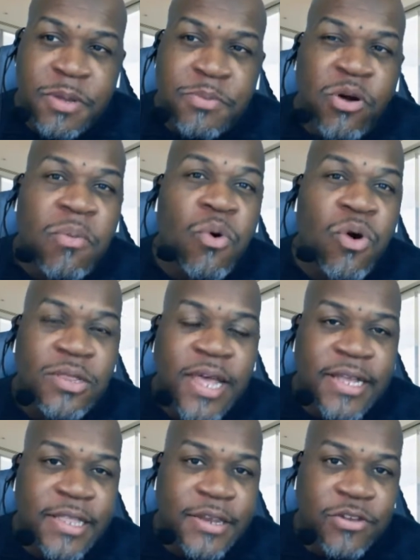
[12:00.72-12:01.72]
people are more
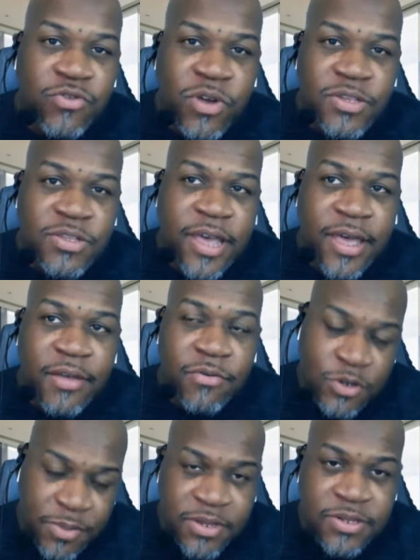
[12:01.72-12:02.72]
likely to trust that,
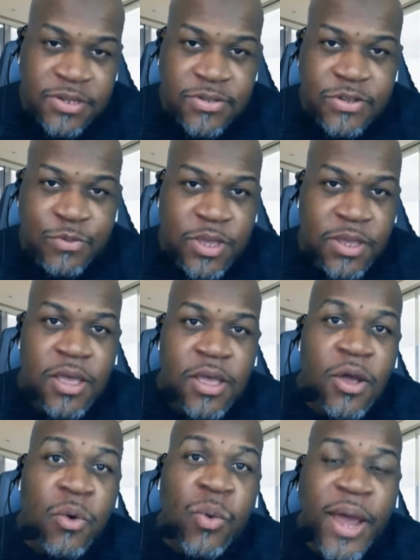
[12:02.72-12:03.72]
which makes sense to me,
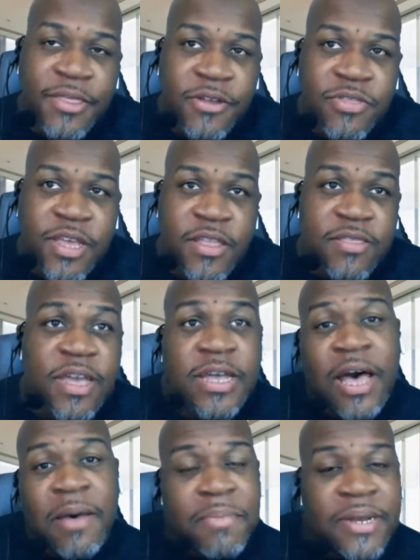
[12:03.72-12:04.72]
rather than the
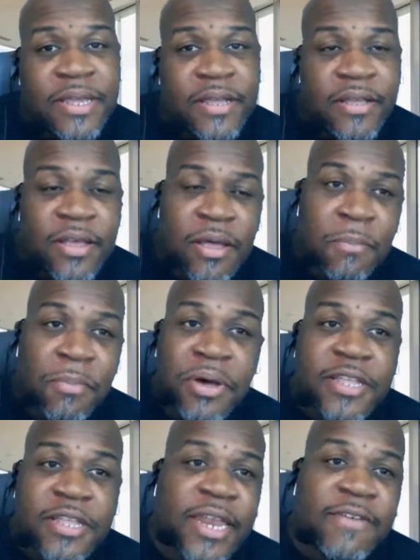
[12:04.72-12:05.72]
company
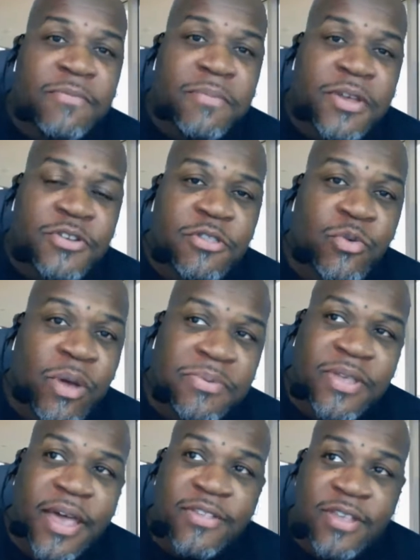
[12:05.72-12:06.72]
putting that information on the
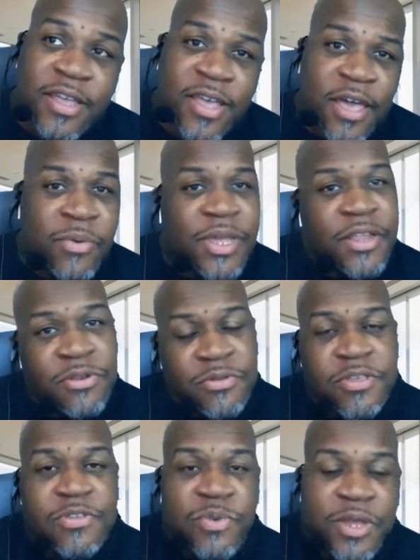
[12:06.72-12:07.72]
website and say, yeah, we can do
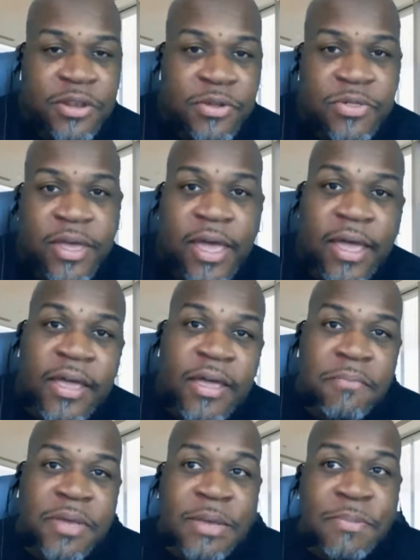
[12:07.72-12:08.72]
this, we can do that.
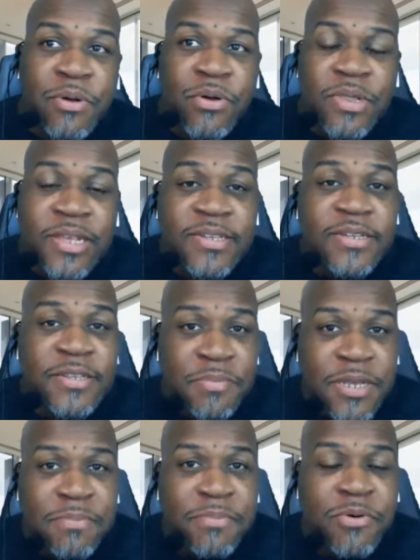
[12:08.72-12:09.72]
People listen to
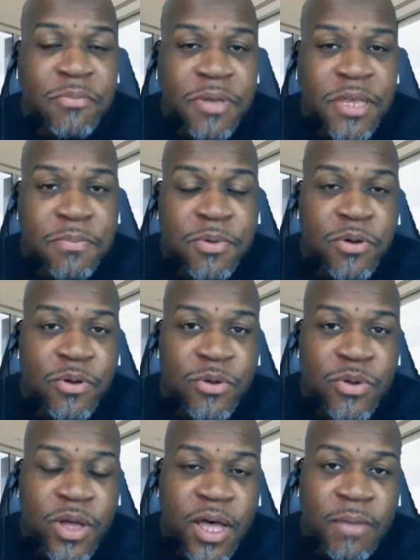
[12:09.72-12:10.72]
people, and
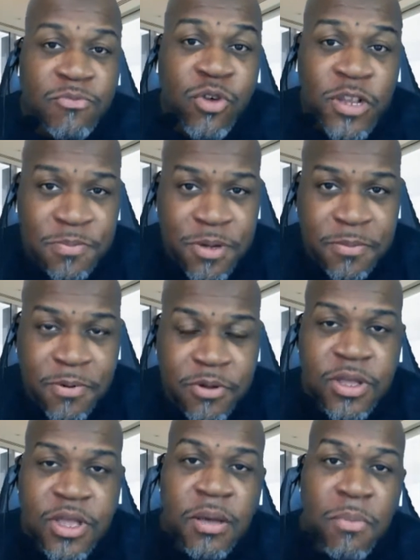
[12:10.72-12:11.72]
people trust
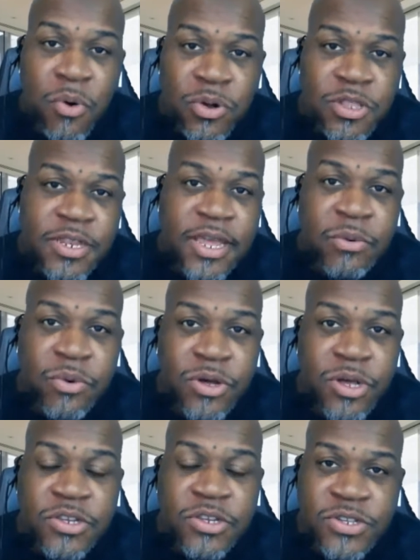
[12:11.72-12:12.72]
people more than they
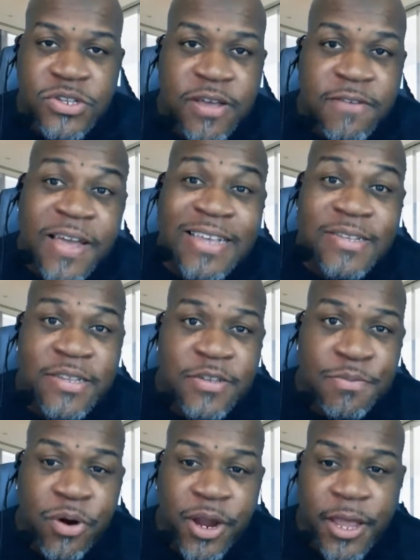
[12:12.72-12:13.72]
would just a
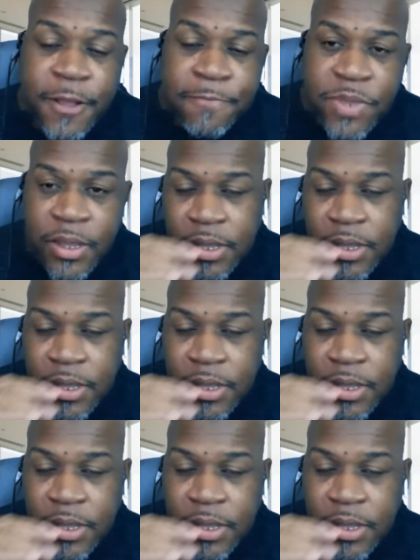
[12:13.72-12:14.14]
faceless brand,